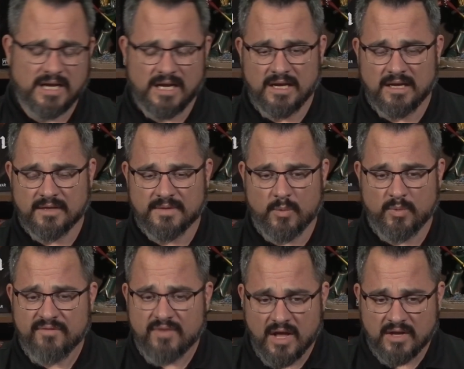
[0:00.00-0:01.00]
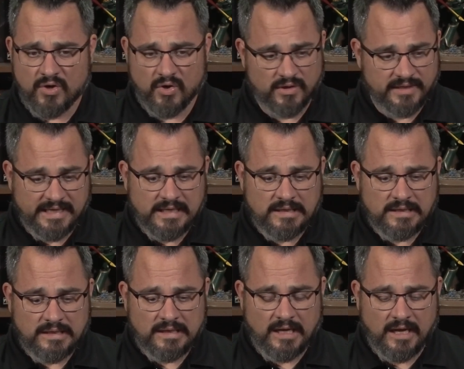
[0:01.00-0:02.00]
that we've got currently.
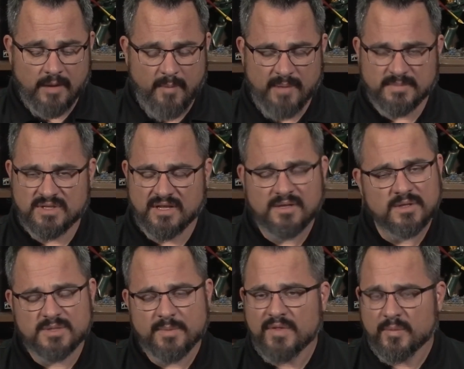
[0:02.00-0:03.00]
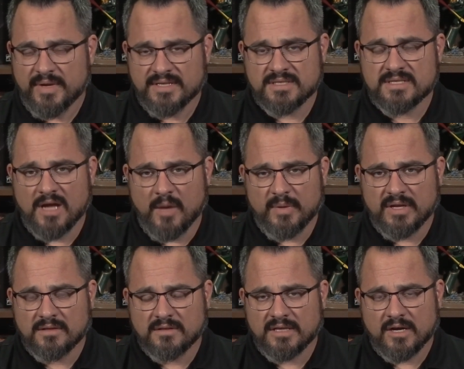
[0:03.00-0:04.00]
I think there's some other pieces
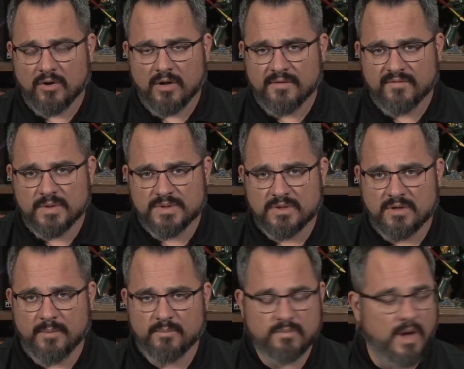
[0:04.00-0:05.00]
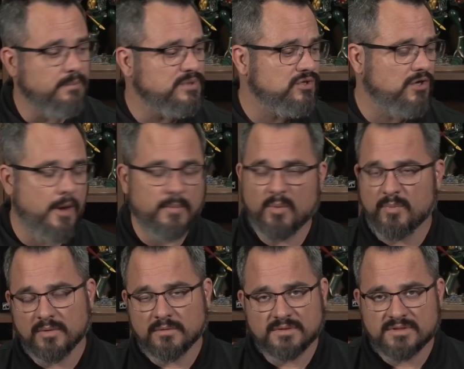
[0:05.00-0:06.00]
coming later on in the future. I'm sure I'm going to
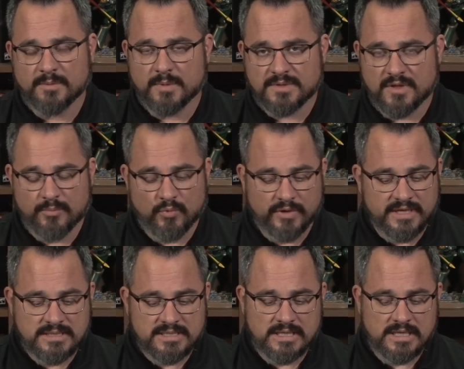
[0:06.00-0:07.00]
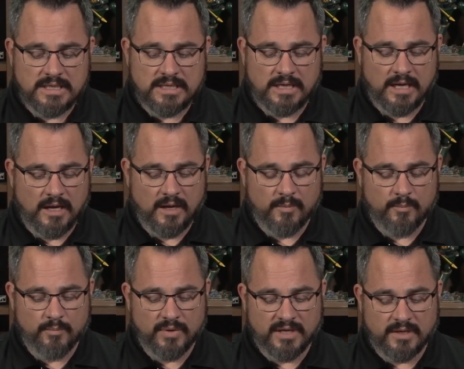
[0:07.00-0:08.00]
build some of those other Marines.
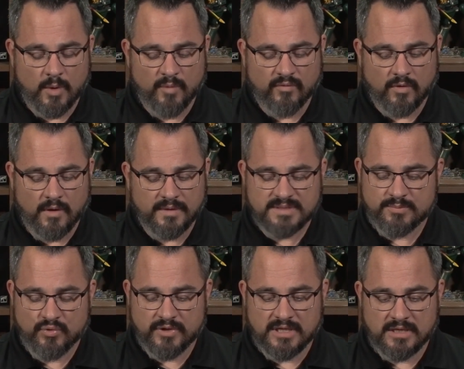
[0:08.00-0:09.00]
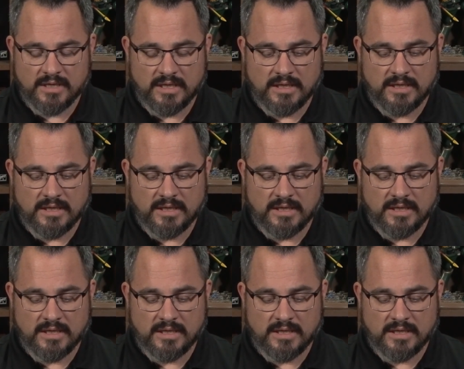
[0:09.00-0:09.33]
But overall, it's pretty